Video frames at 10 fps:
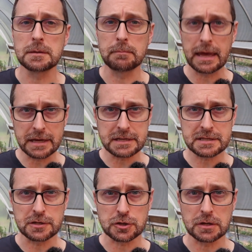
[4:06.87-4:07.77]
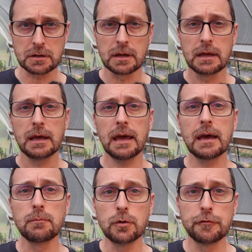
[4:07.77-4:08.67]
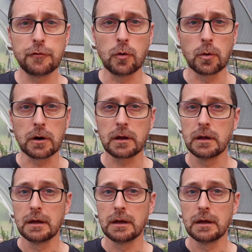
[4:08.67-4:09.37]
to make a decision and move forward.